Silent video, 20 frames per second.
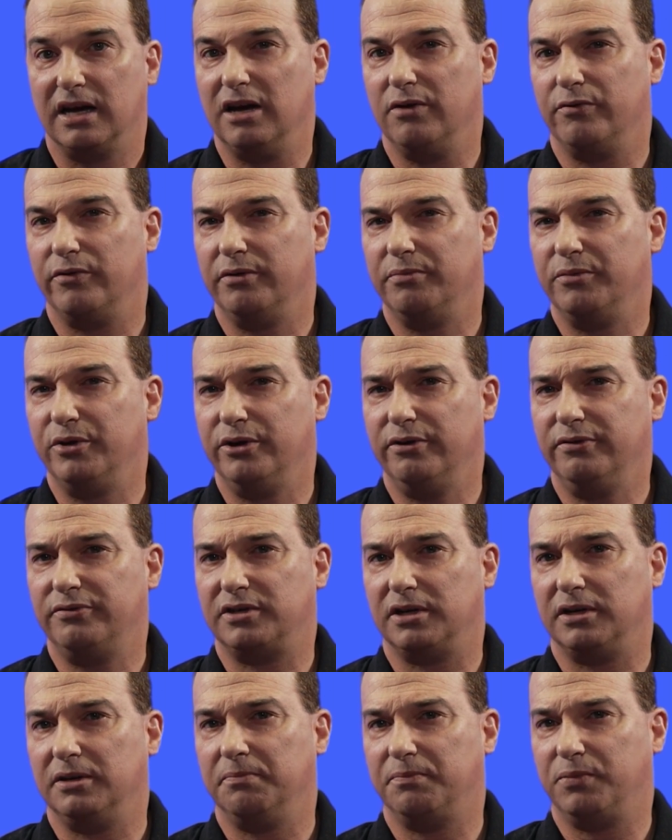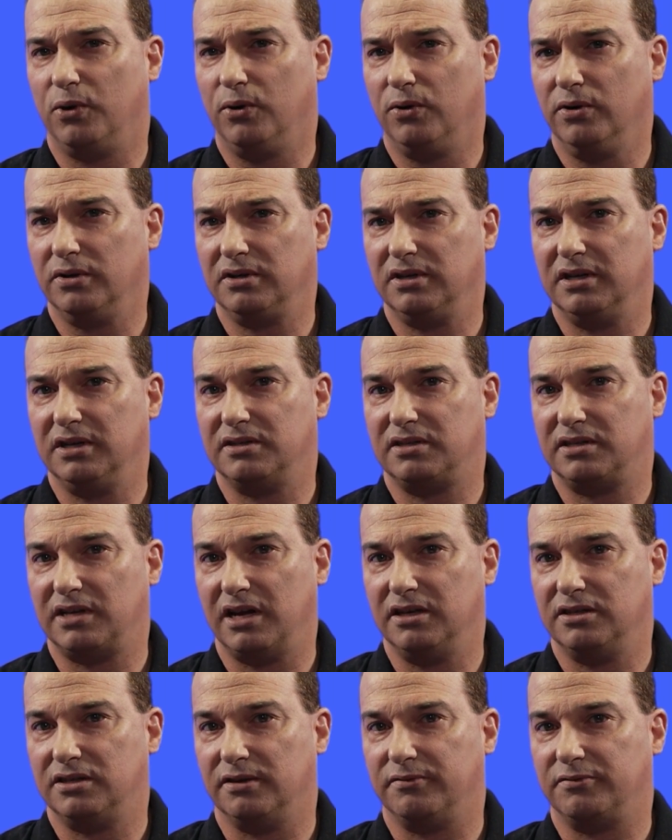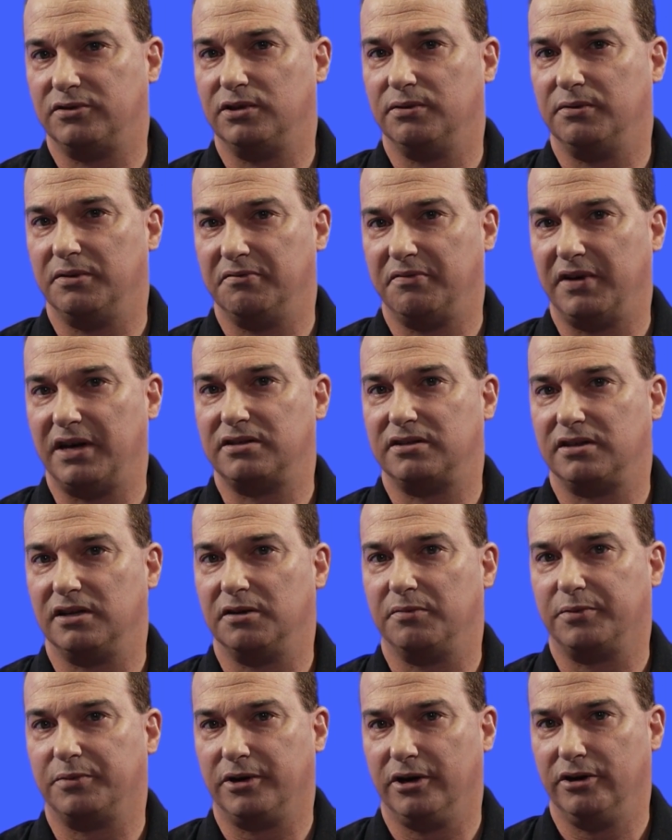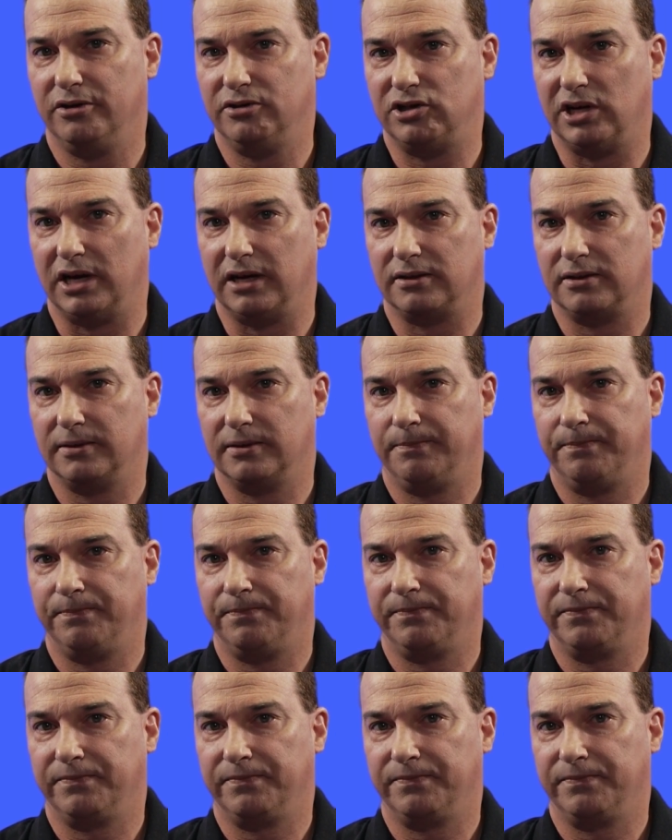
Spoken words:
it removes an important incentive to invest in a project.